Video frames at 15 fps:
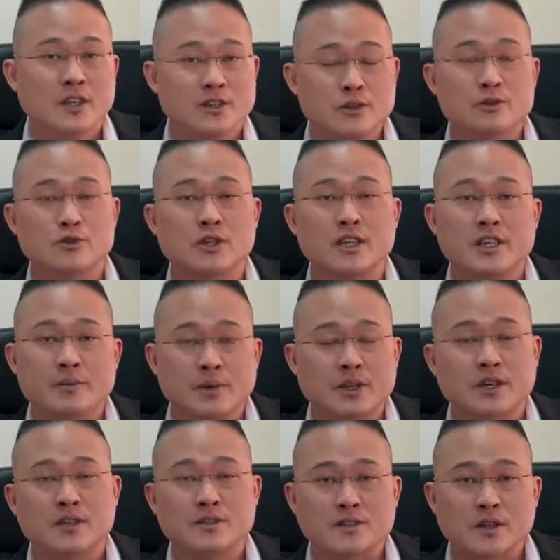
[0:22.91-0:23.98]
usually
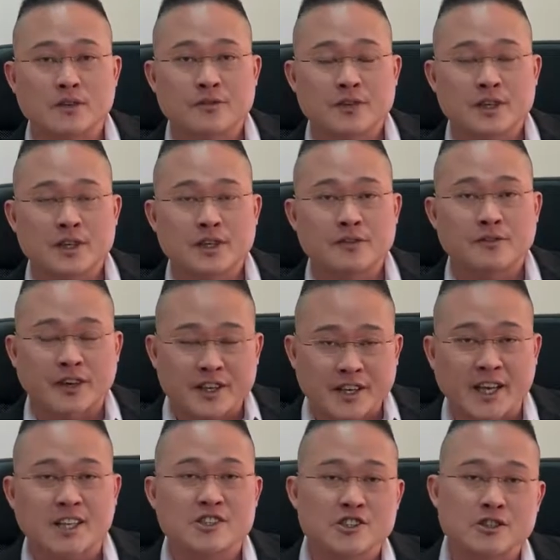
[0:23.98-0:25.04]
because of
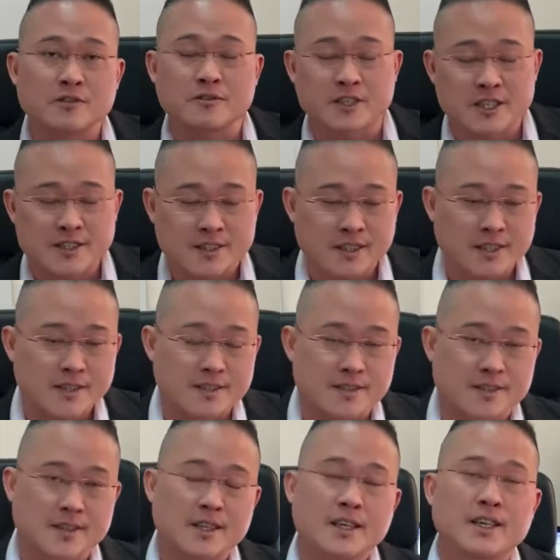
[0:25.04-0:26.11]
financial
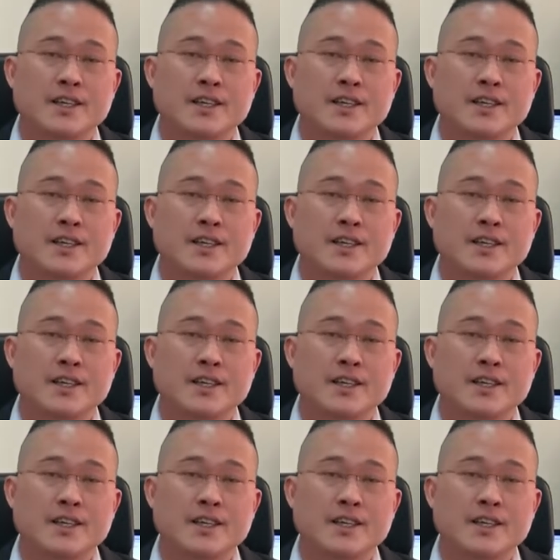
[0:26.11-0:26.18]
reasons.